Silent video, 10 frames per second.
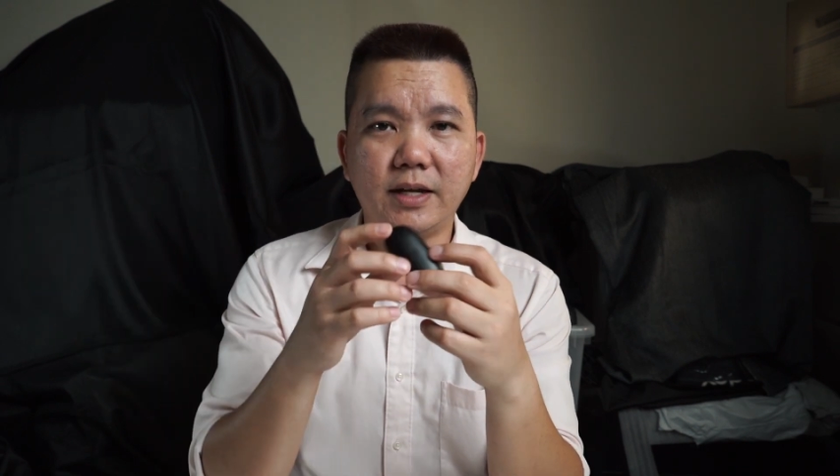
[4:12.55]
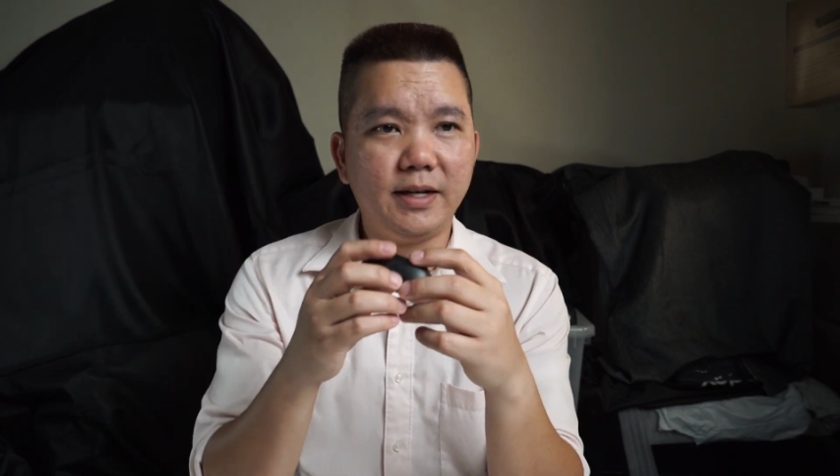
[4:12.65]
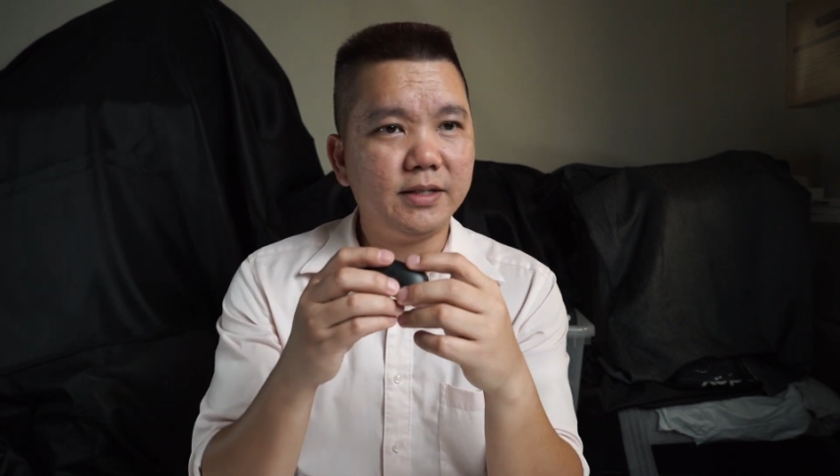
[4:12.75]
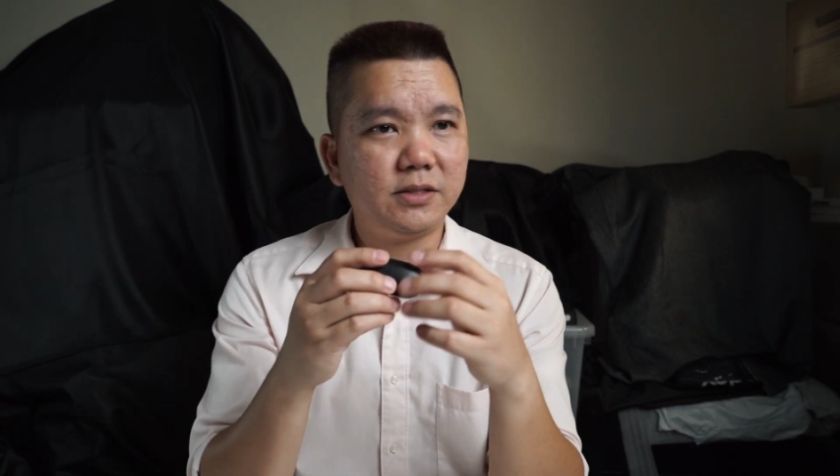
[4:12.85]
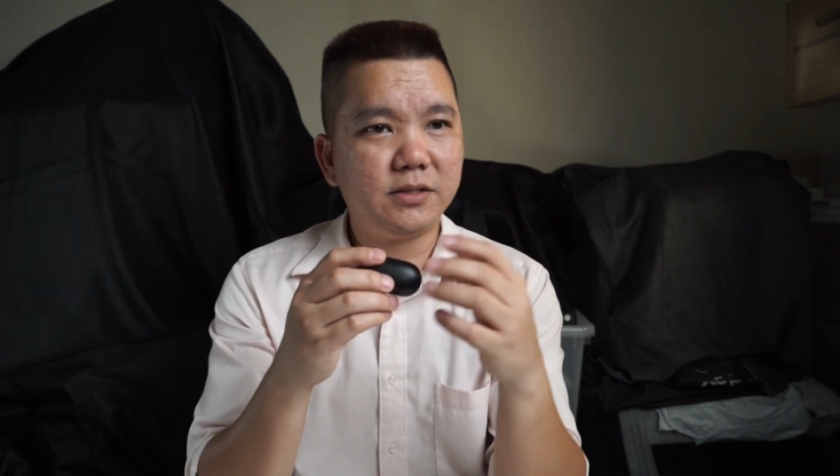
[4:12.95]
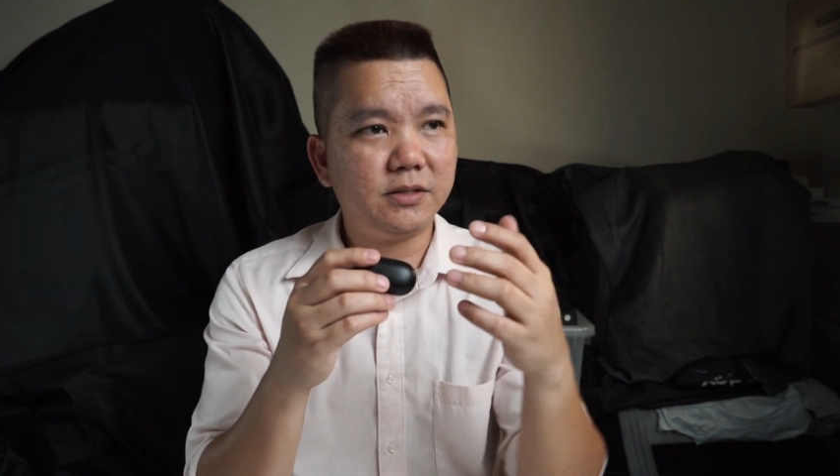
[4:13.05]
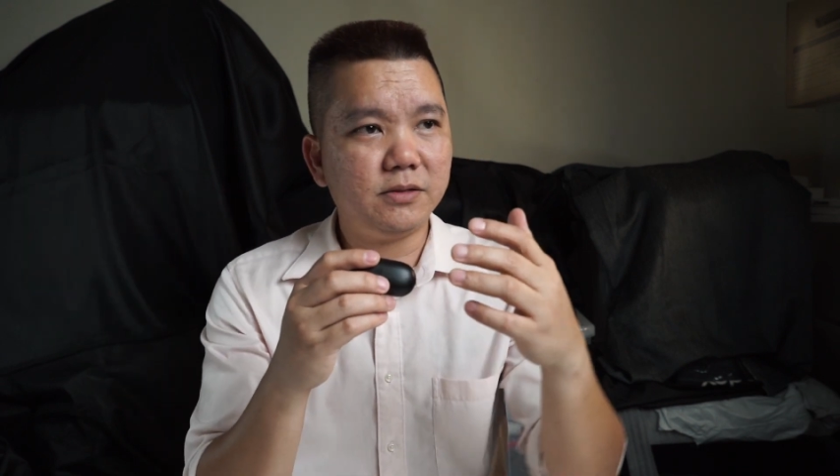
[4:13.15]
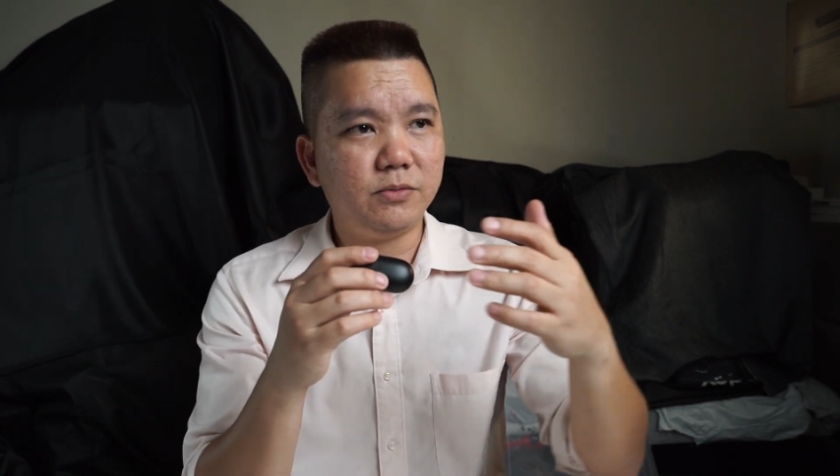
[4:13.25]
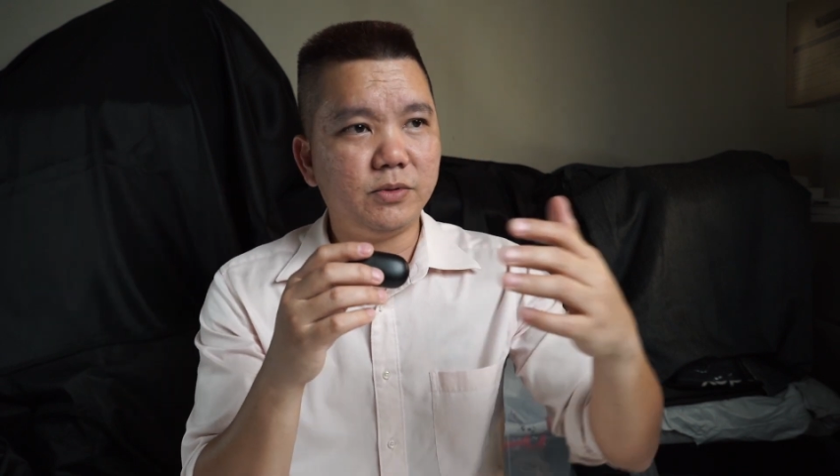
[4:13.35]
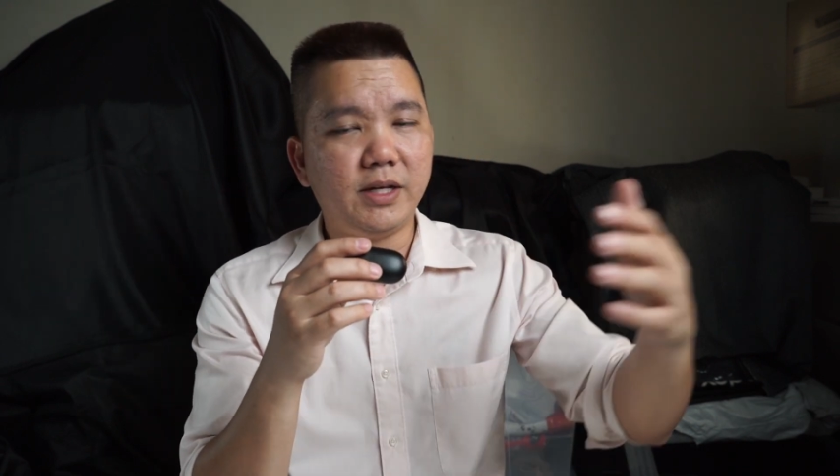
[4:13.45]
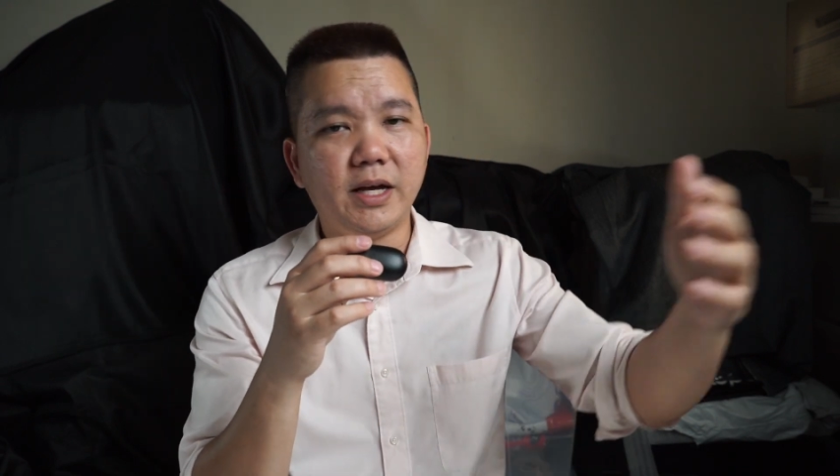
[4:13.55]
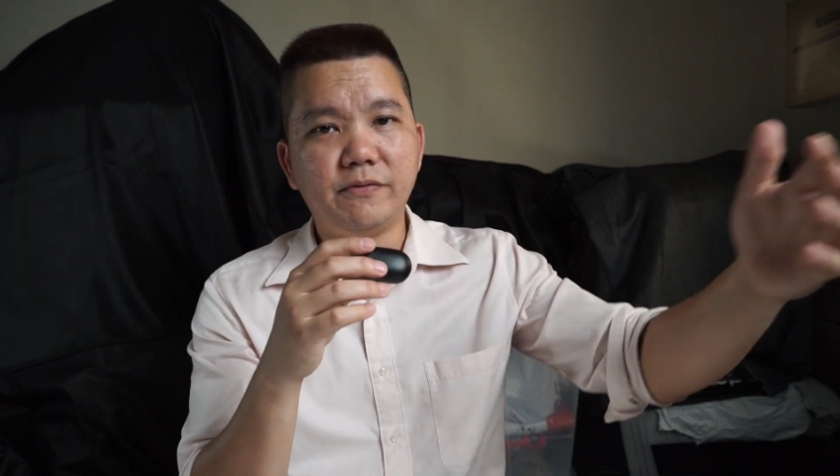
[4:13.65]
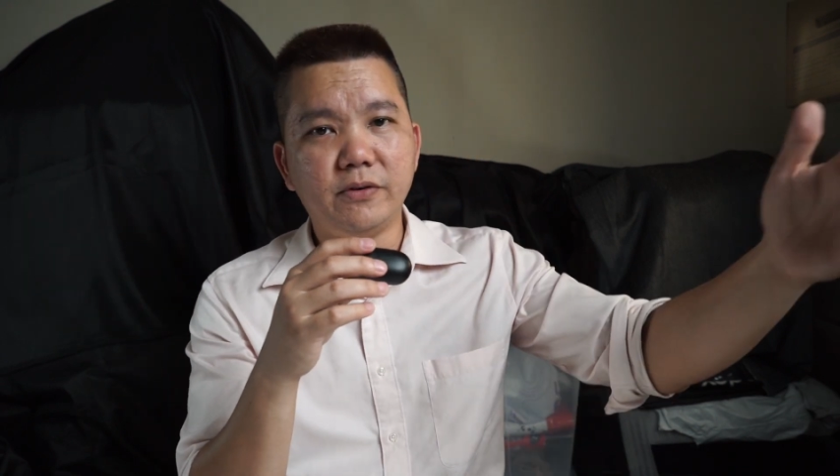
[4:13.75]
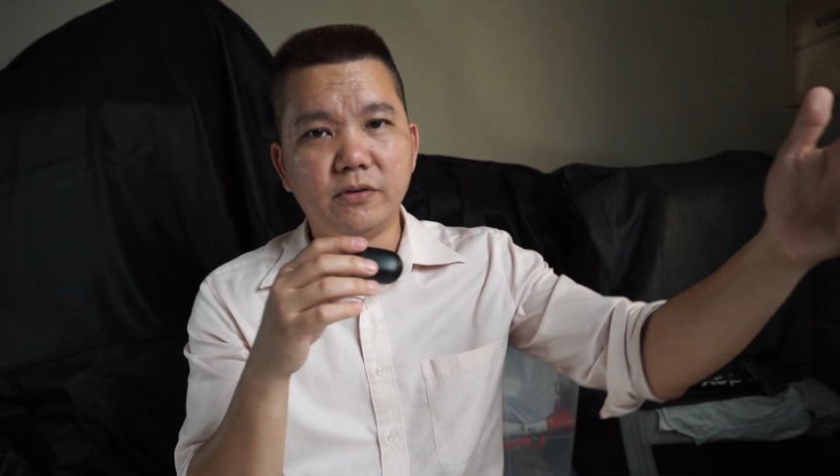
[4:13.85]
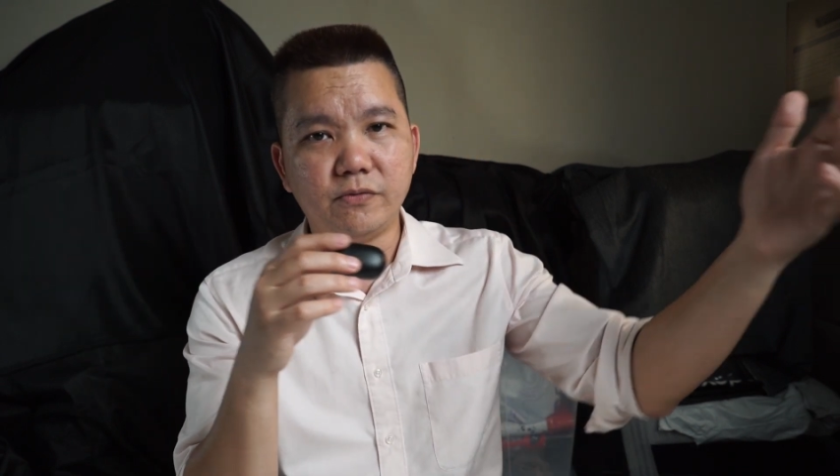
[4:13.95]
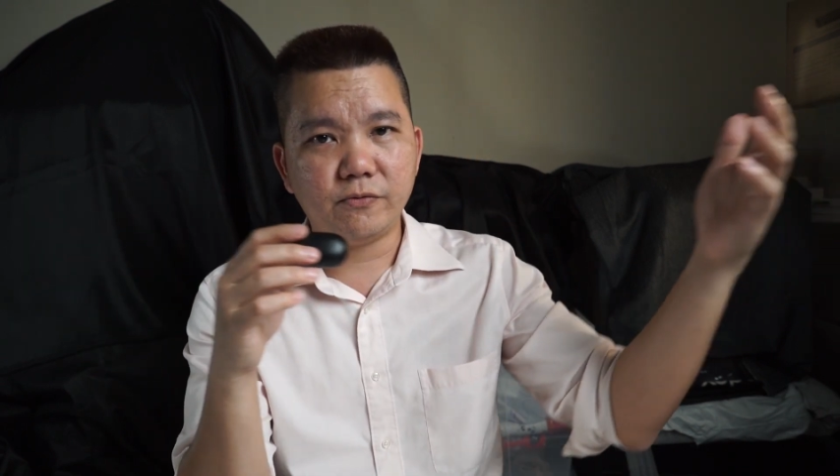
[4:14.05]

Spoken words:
unless you really have a